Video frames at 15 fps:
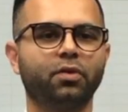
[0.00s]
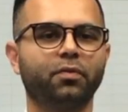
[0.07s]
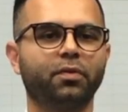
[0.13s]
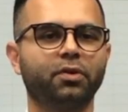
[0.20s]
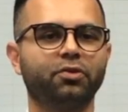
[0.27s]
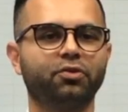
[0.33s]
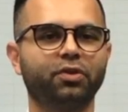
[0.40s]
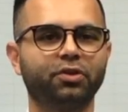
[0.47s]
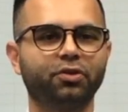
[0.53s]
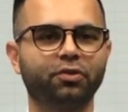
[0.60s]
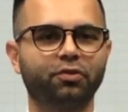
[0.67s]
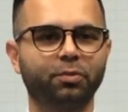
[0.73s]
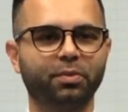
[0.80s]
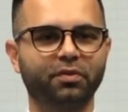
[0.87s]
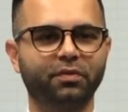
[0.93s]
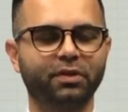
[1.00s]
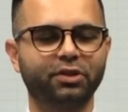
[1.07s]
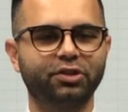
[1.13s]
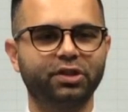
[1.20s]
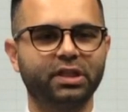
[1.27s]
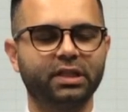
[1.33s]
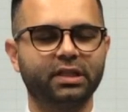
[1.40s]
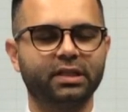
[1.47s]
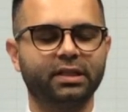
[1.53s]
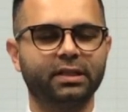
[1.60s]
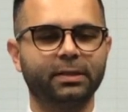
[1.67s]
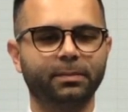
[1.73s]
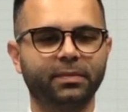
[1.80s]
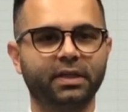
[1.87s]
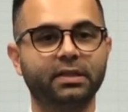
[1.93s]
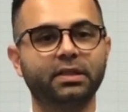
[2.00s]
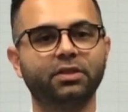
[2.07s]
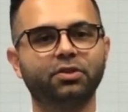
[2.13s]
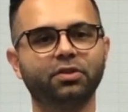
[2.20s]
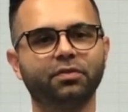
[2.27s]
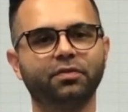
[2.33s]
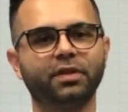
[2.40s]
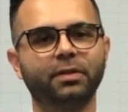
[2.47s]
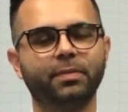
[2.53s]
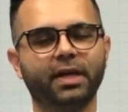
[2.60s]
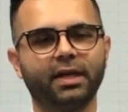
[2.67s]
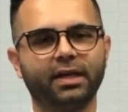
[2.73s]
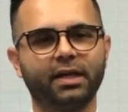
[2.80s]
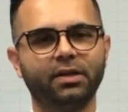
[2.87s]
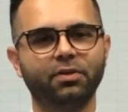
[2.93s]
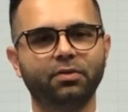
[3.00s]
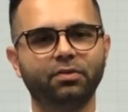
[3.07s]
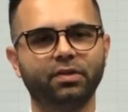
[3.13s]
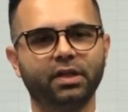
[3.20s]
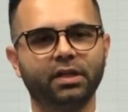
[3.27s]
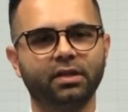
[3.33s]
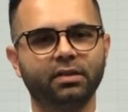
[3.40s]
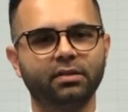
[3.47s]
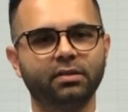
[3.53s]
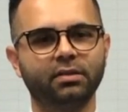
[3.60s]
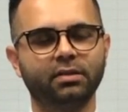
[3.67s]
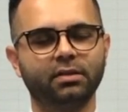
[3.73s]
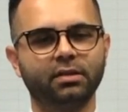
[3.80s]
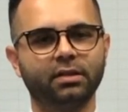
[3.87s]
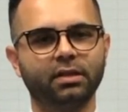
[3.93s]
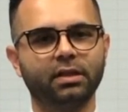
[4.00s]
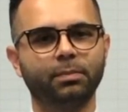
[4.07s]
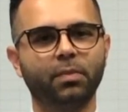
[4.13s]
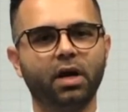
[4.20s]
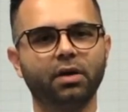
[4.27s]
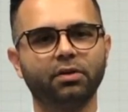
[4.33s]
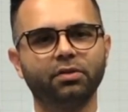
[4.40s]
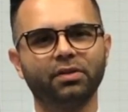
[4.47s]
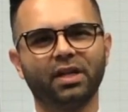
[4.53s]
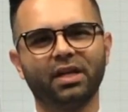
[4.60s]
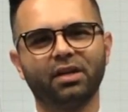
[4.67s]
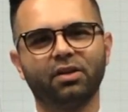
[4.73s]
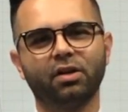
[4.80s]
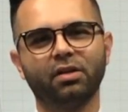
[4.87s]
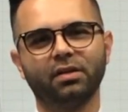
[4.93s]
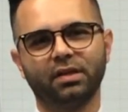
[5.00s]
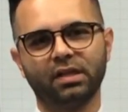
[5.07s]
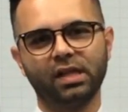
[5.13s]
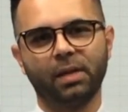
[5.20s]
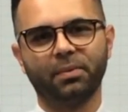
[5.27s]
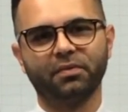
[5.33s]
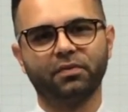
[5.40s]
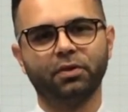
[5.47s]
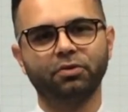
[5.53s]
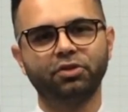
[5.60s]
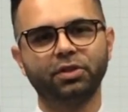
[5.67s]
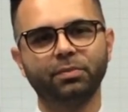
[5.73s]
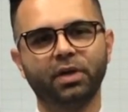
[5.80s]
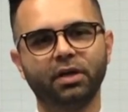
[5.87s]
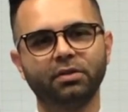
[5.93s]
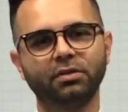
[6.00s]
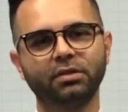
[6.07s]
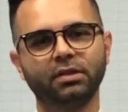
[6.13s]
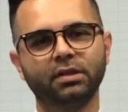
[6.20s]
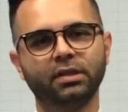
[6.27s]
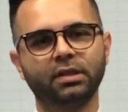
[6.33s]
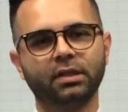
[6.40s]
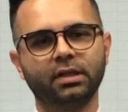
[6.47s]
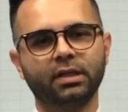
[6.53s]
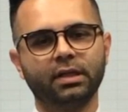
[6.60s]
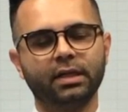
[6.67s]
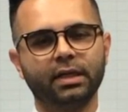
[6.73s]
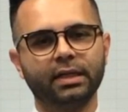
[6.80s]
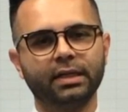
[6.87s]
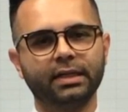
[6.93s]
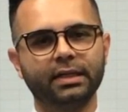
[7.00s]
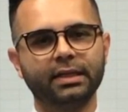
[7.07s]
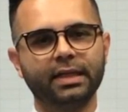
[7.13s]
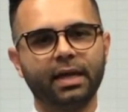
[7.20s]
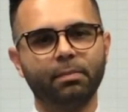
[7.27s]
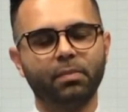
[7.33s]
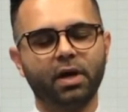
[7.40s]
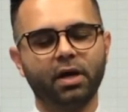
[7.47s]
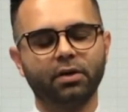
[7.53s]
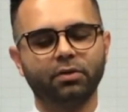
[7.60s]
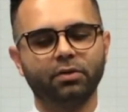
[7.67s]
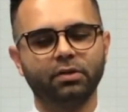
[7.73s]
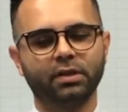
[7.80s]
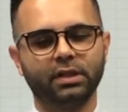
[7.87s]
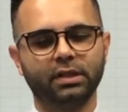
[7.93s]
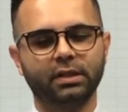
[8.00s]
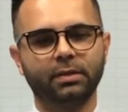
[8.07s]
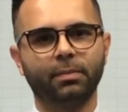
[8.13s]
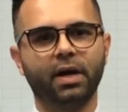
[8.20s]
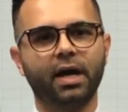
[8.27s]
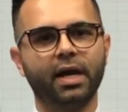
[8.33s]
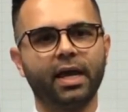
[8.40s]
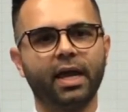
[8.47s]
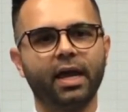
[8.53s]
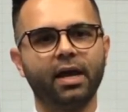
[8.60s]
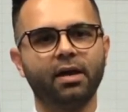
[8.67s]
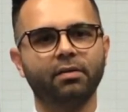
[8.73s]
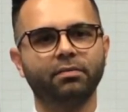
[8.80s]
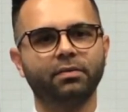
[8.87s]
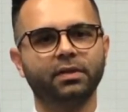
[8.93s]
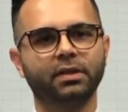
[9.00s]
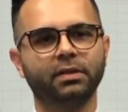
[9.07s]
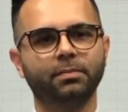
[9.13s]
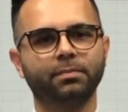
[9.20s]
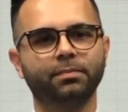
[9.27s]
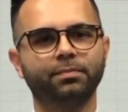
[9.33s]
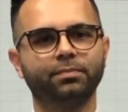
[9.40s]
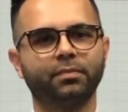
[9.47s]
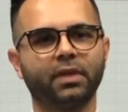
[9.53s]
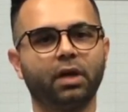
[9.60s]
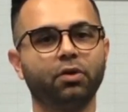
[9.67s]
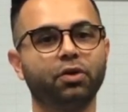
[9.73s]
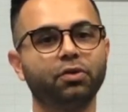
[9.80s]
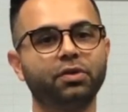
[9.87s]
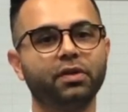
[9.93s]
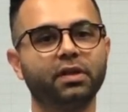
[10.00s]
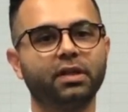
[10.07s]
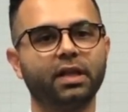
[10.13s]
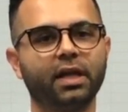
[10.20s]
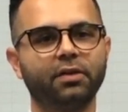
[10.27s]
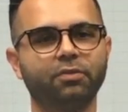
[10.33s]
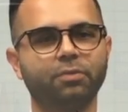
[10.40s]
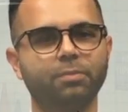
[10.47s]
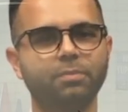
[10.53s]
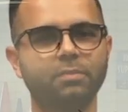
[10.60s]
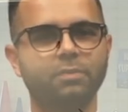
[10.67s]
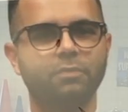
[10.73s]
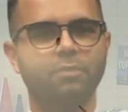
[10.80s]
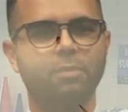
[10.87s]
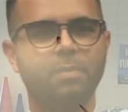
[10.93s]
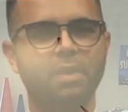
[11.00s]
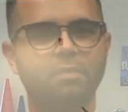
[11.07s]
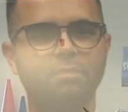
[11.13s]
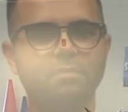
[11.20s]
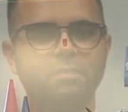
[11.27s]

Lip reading: So for instructional supervision and teacher feedback, I use a model that I call the collaborative coaching model. And in that model, I'll go into the classroom for